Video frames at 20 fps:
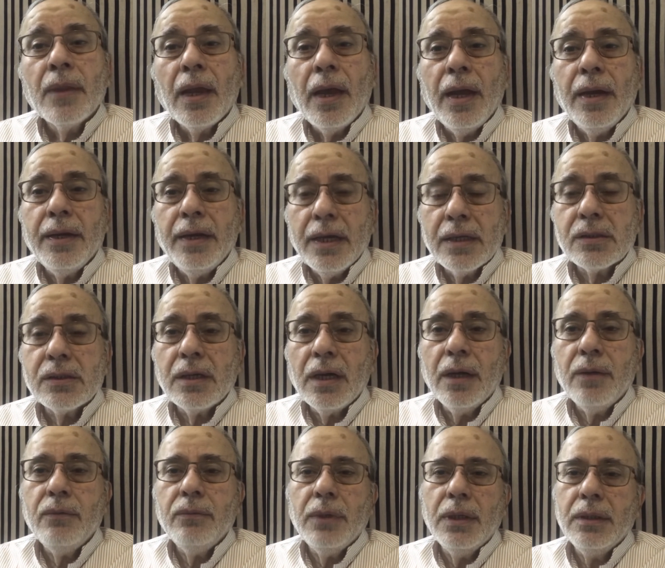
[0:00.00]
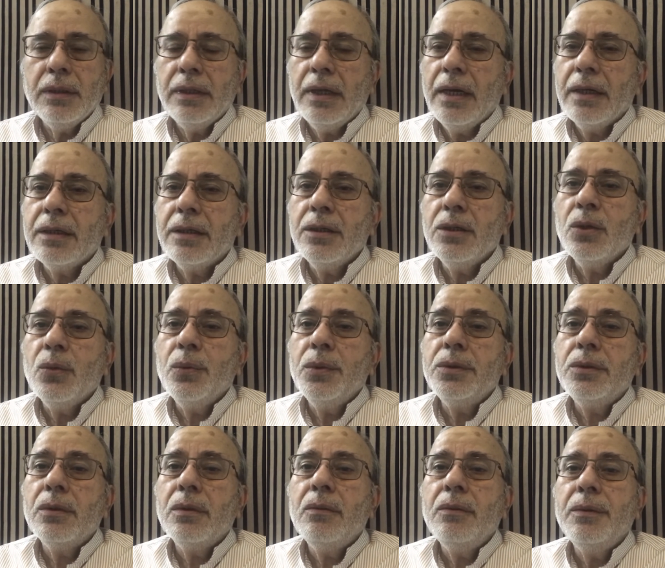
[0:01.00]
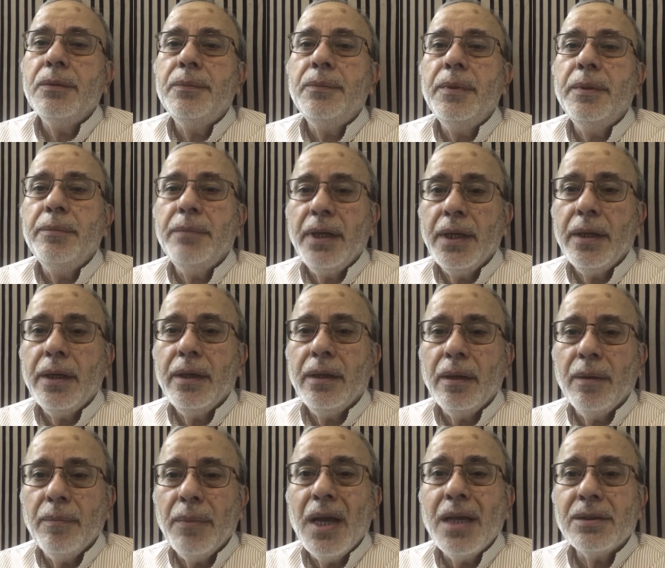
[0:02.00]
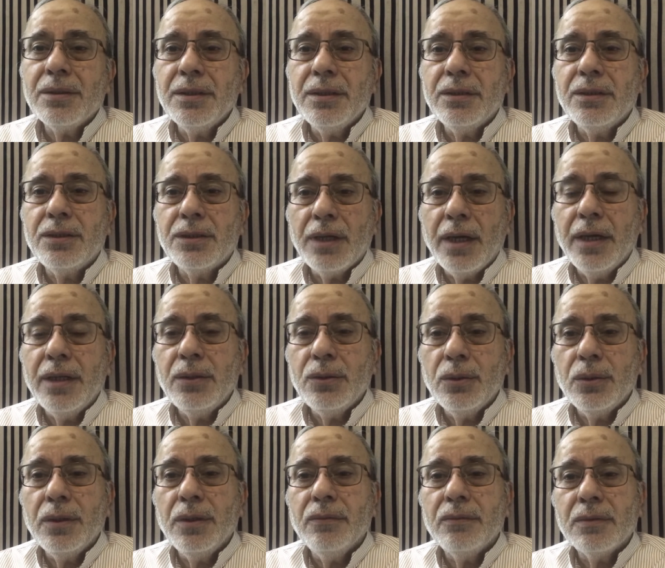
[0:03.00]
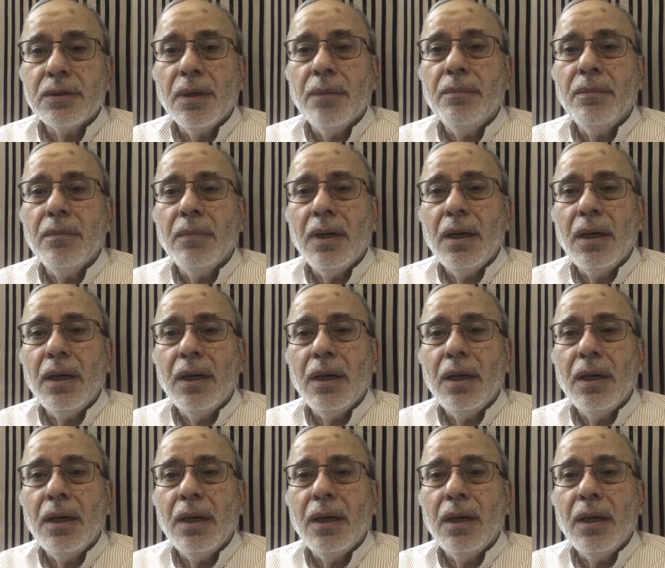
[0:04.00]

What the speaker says: and next time when that individual will be making a message trying to give some